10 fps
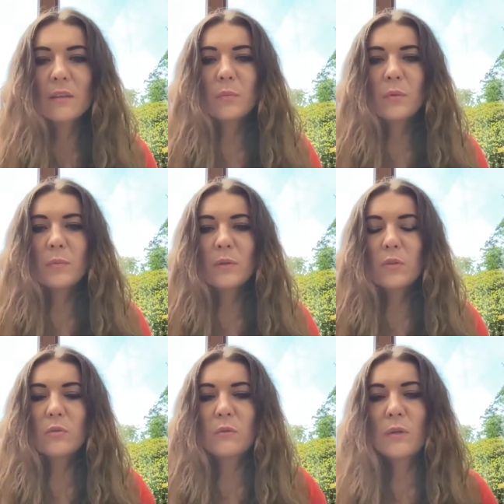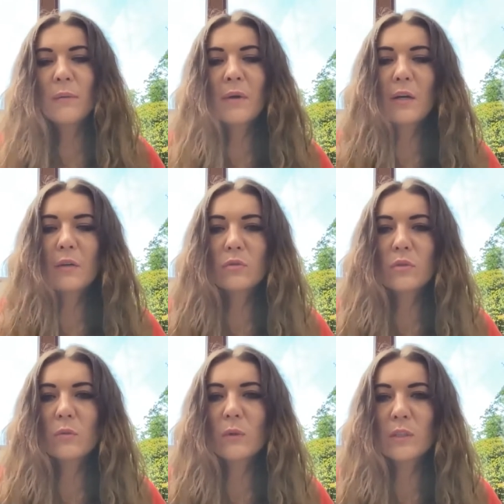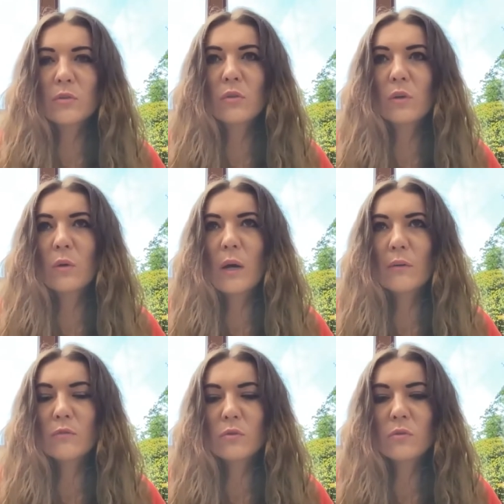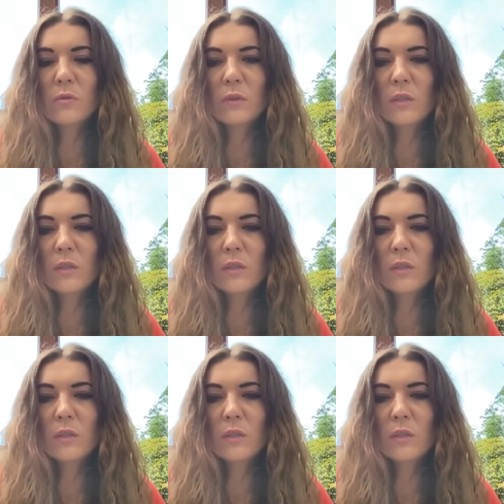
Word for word: the people knew about uh, where to go, how to do